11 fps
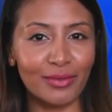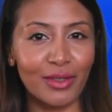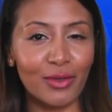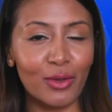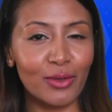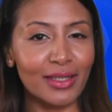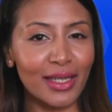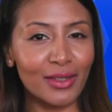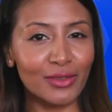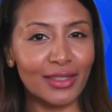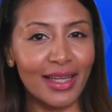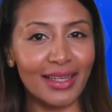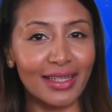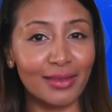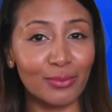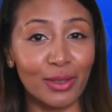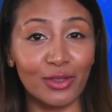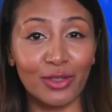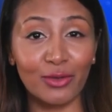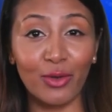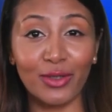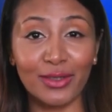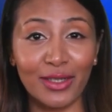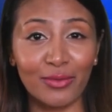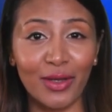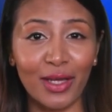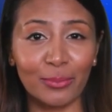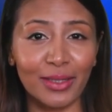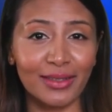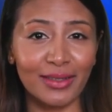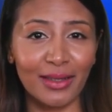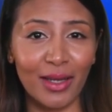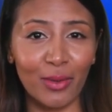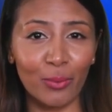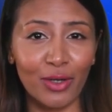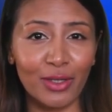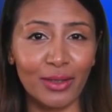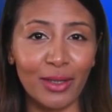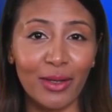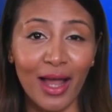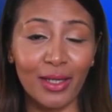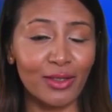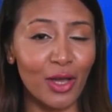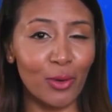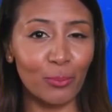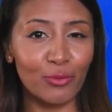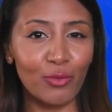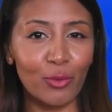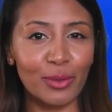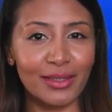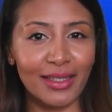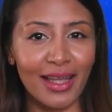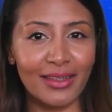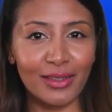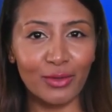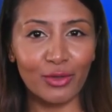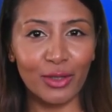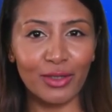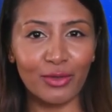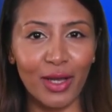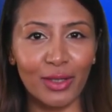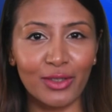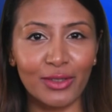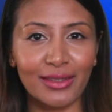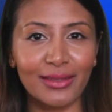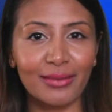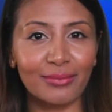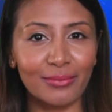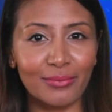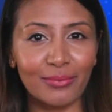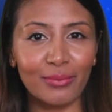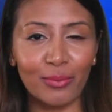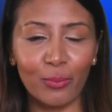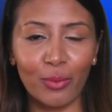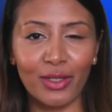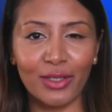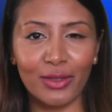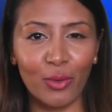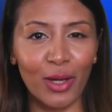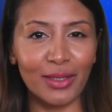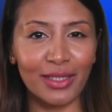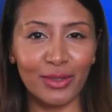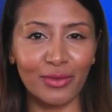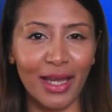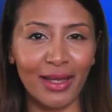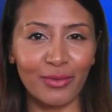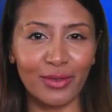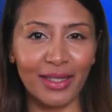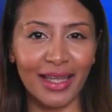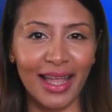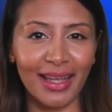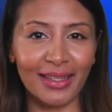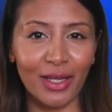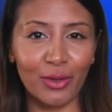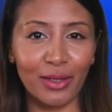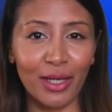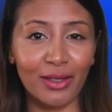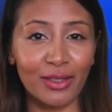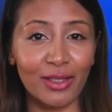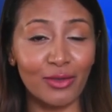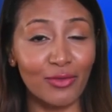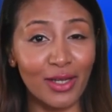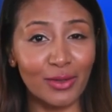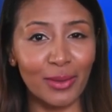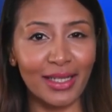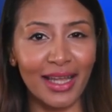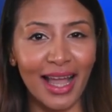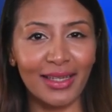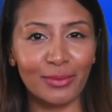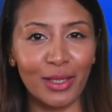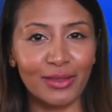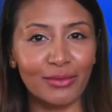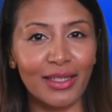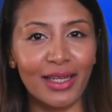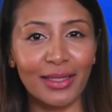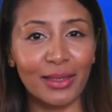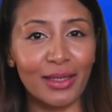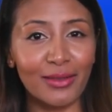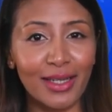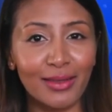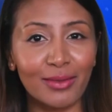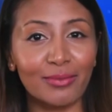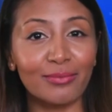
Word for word: difficulty understanding speech in noisy environments, which can impact job performance and social interactions. Reduced quality of life, as hearing loss can affect many aspects of daily living.